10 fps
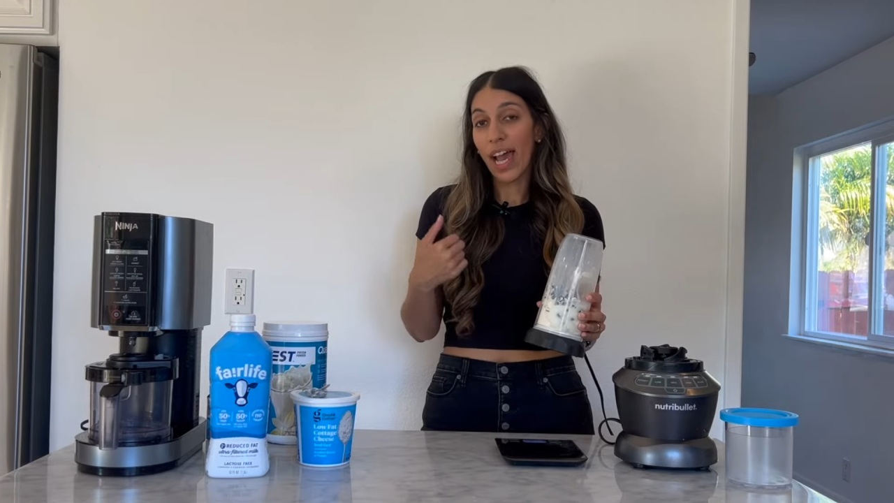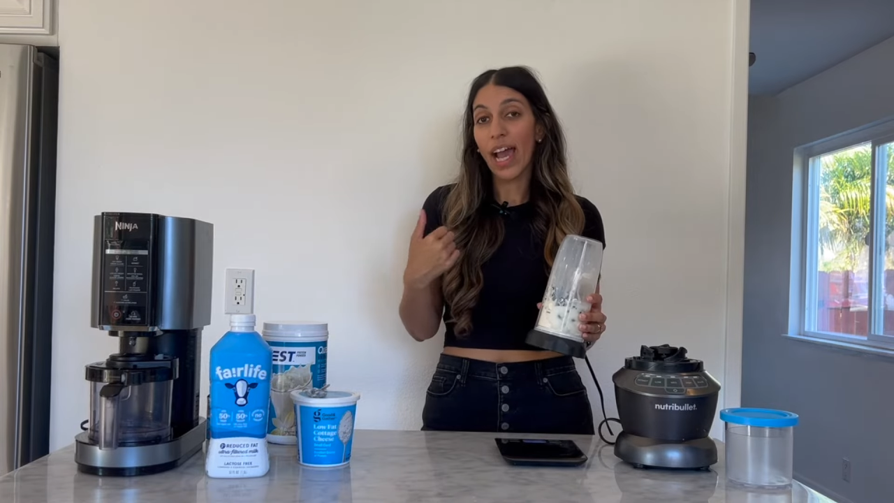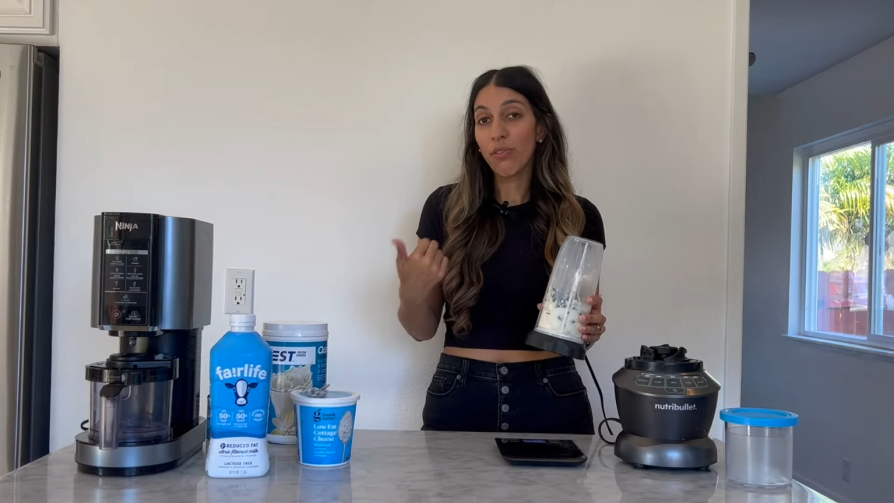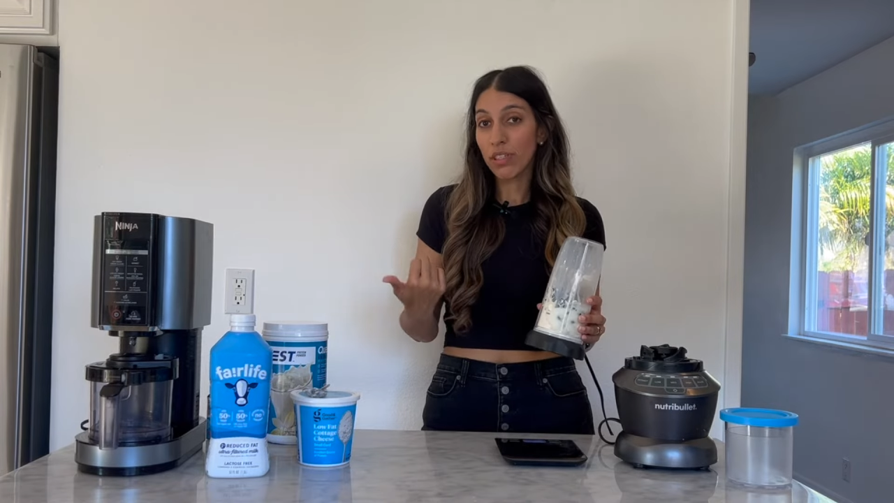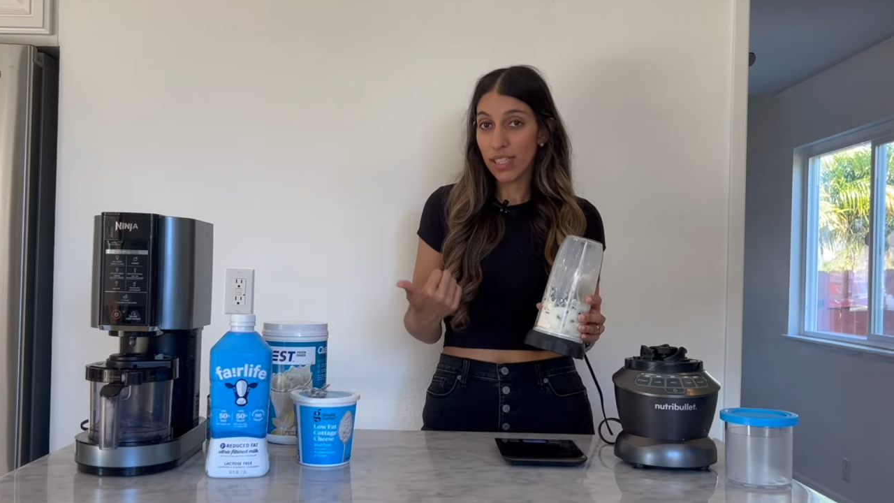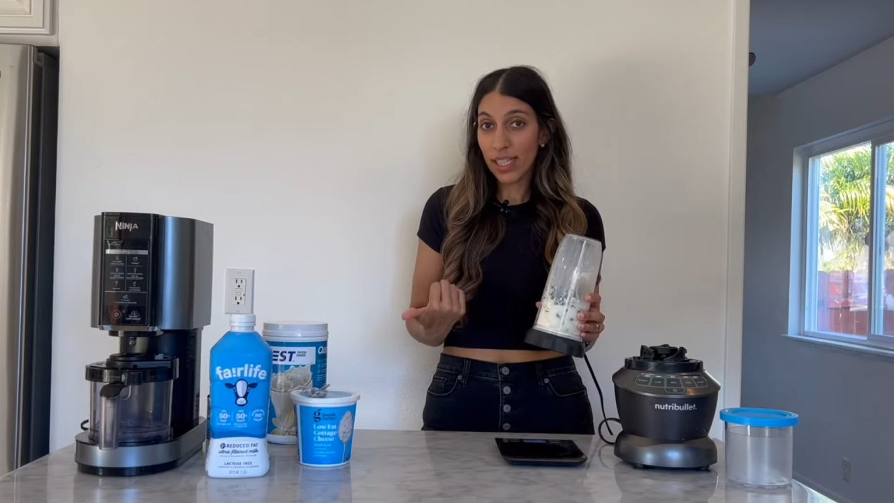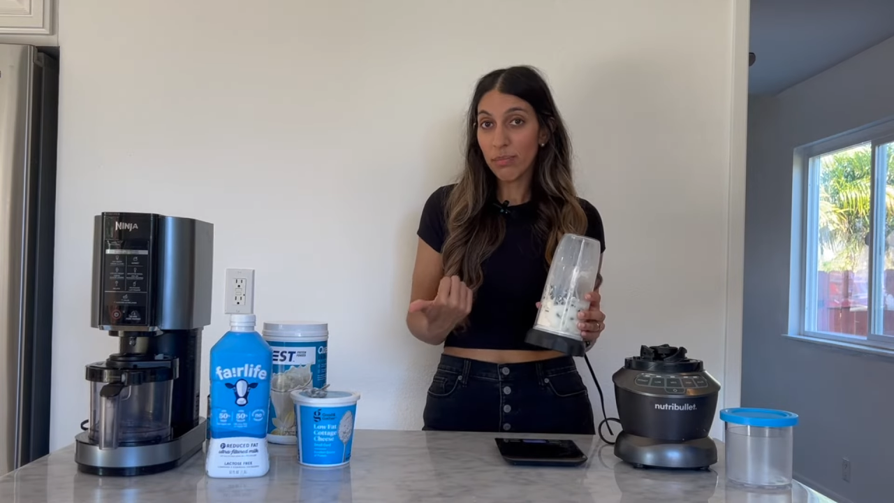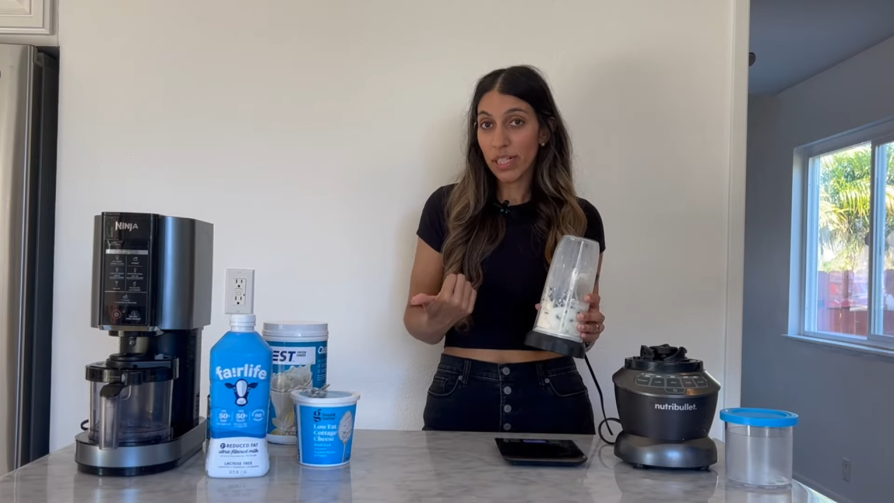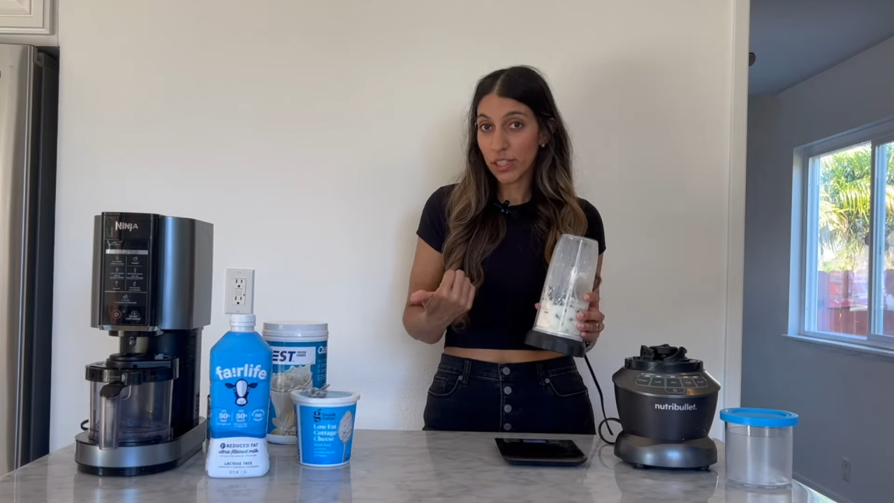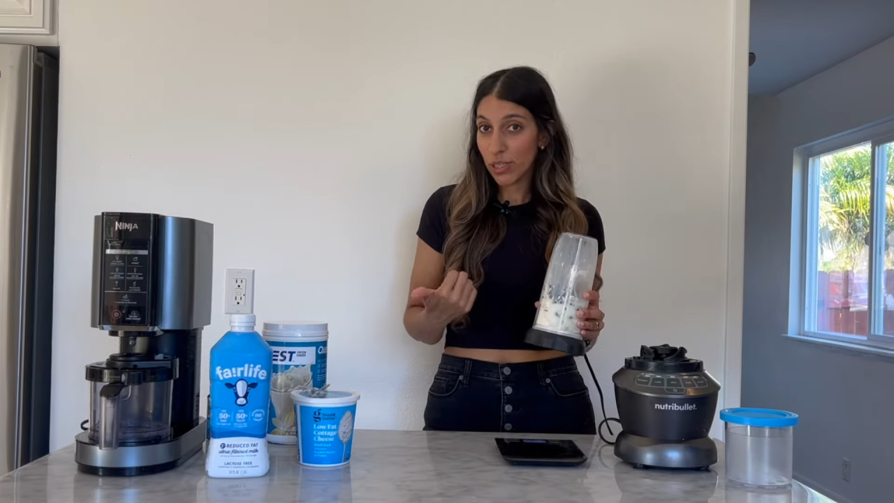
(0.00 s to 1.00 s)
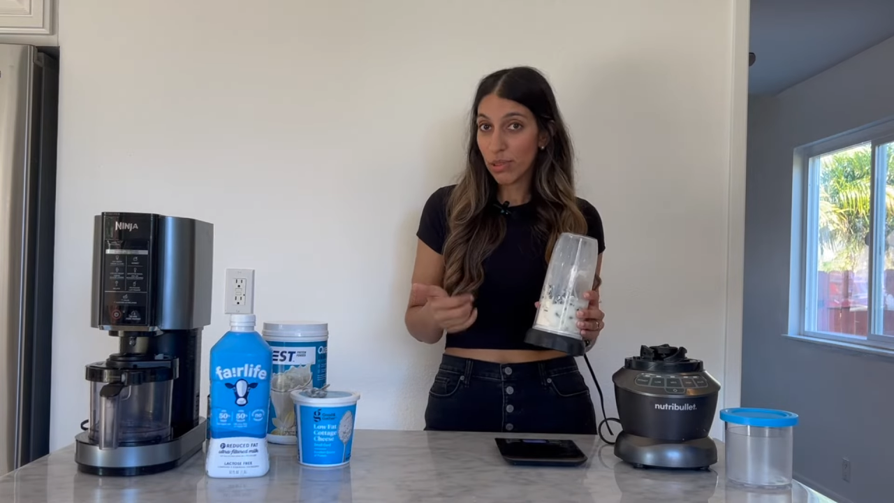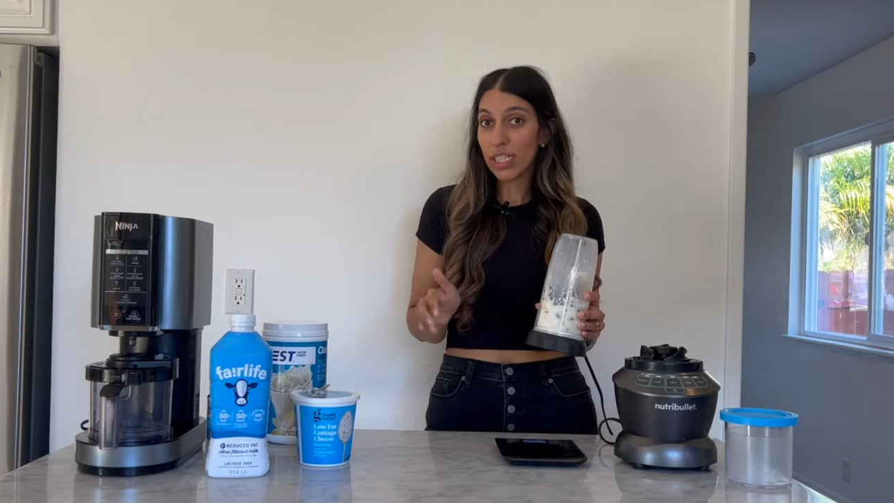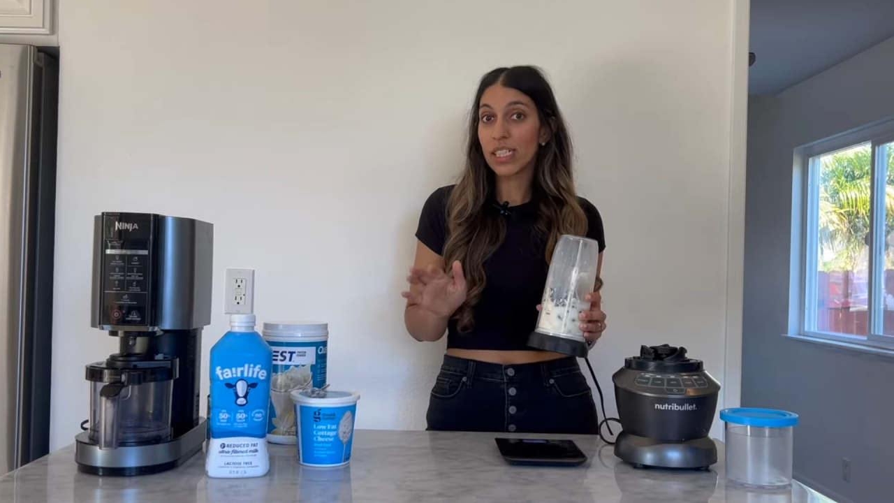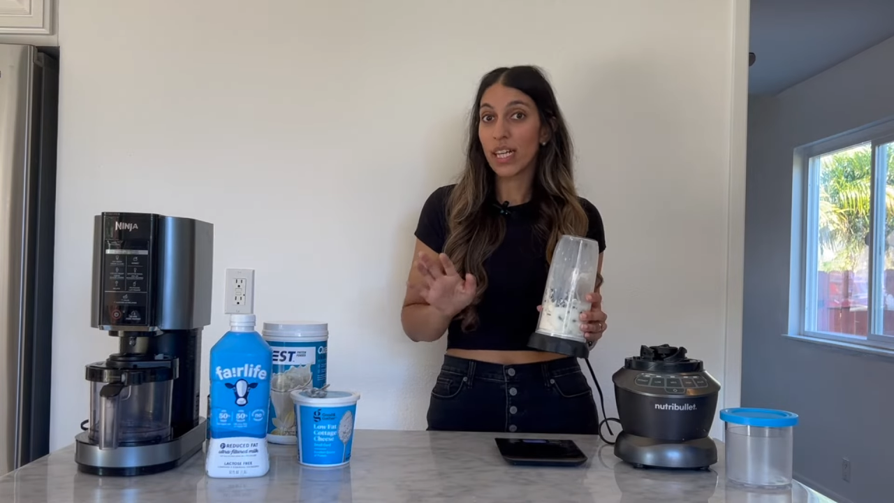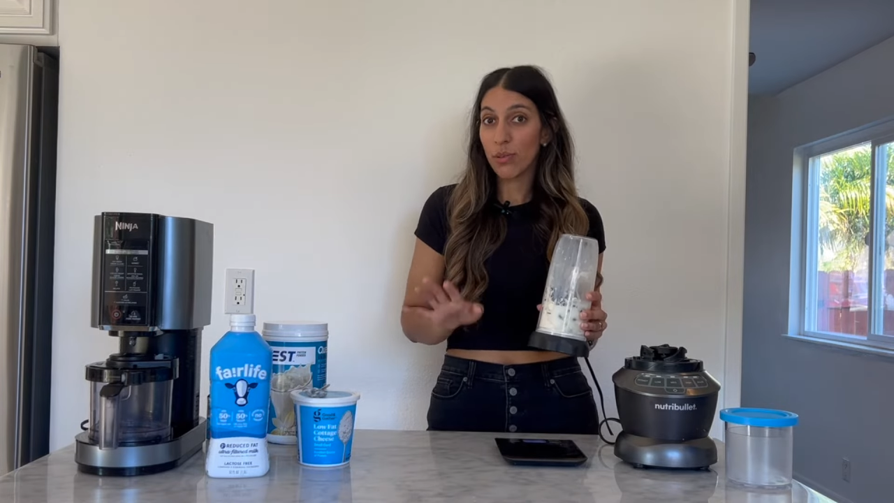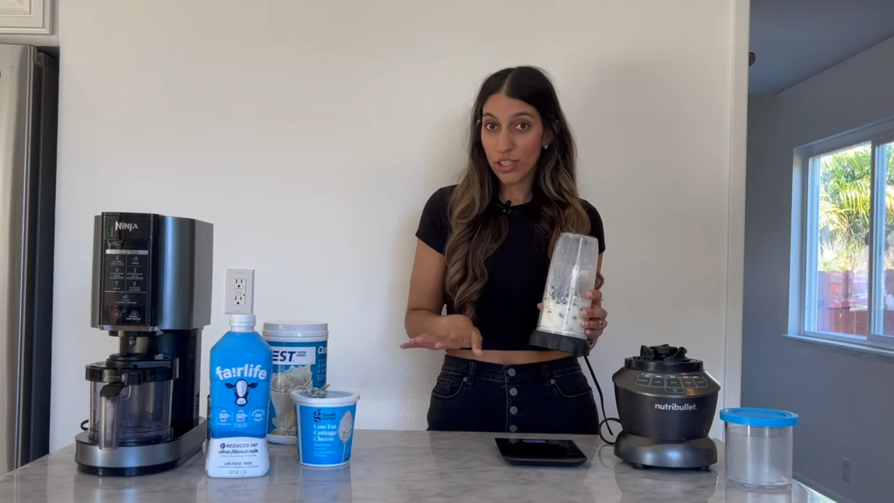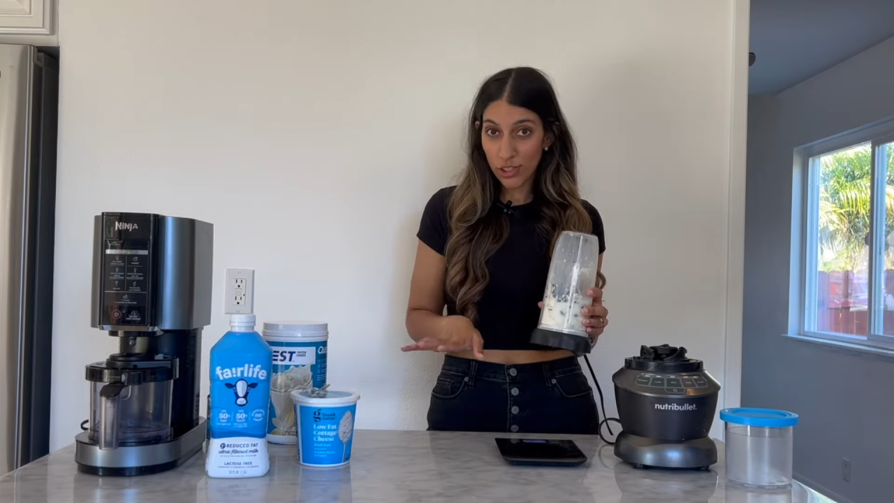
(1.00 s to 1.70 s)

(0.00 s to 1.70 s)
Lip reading: I really like my Creami and I want to